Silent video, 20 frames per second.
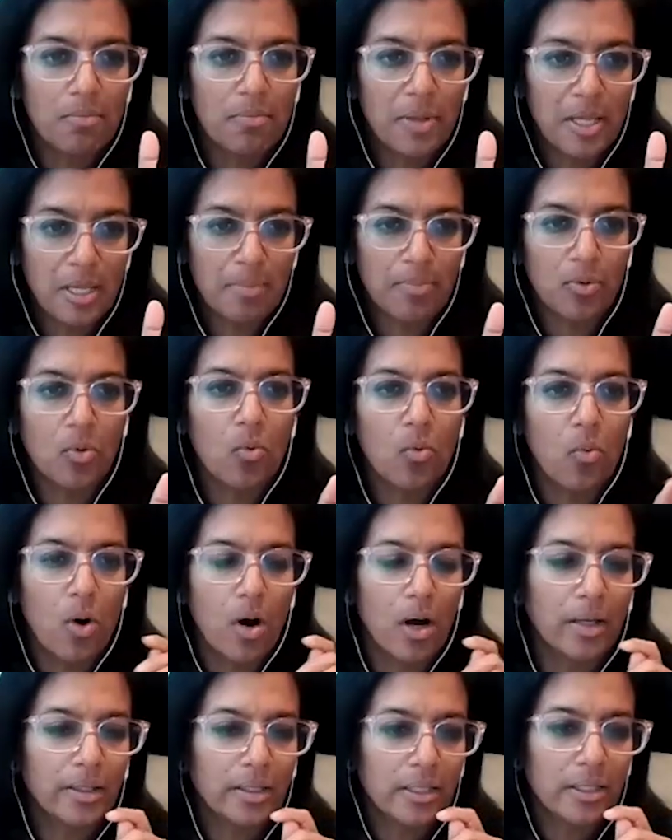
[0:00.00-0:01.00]
people
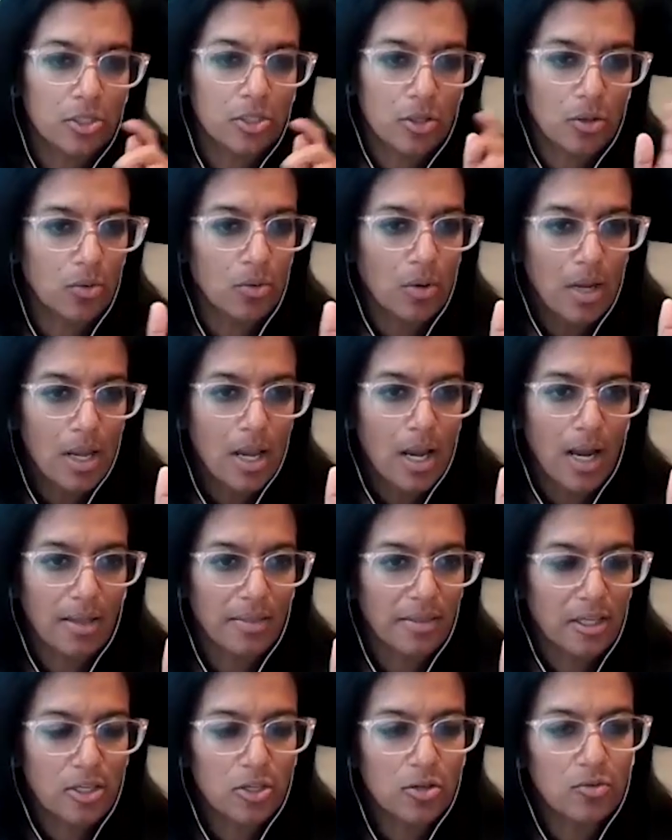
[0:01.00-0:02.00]
want, so I
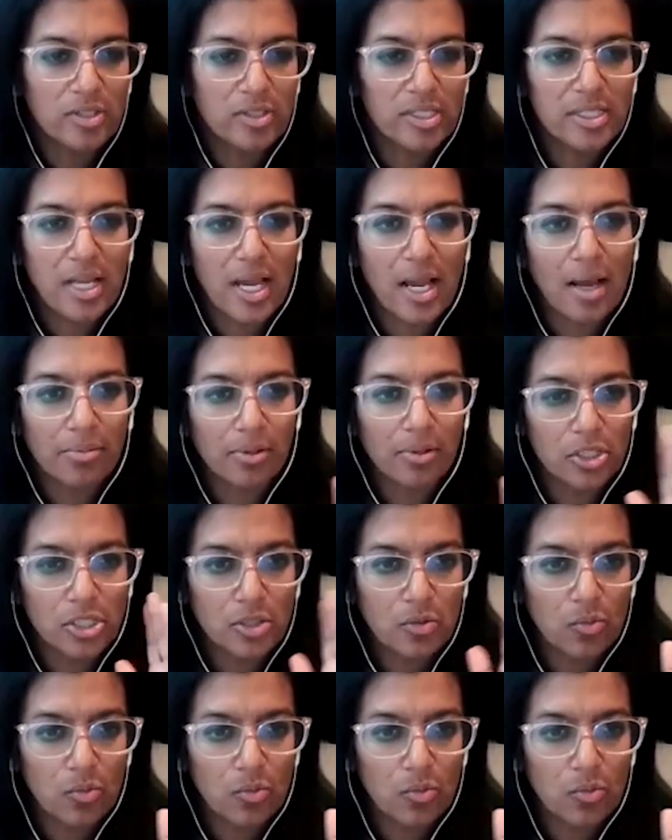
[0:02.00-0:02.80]
think you've established,